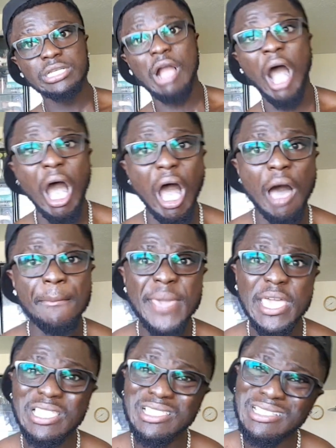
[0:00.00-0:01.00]

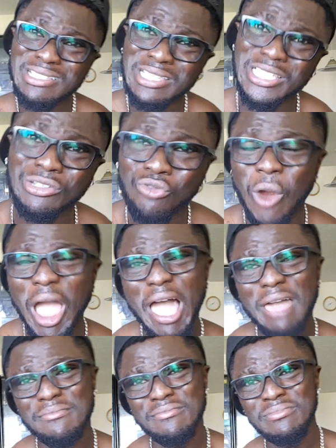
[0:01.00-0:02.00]
Comment,
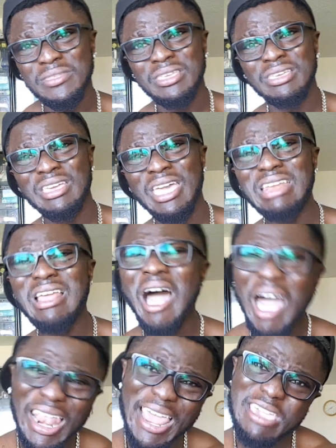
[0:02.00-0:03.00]
subscribe, and
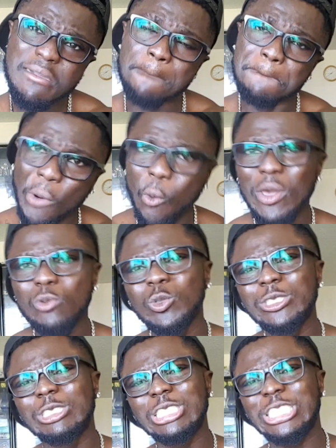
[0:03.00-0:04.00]
holla at your boy
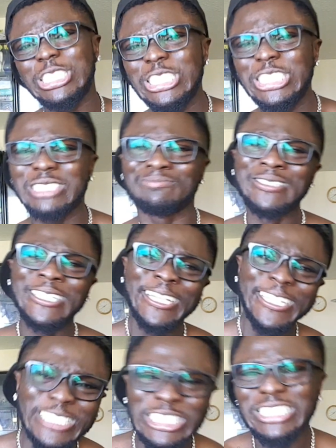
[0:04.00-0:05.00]
when you see him
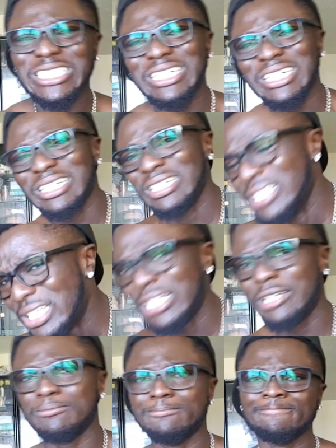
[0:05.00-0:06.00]
in the
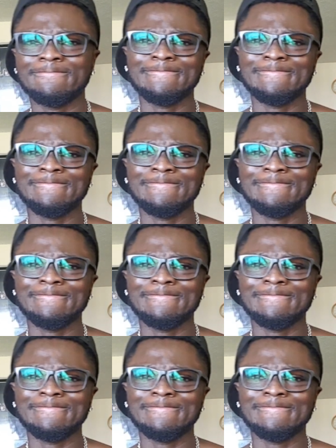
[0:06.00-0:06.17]
club.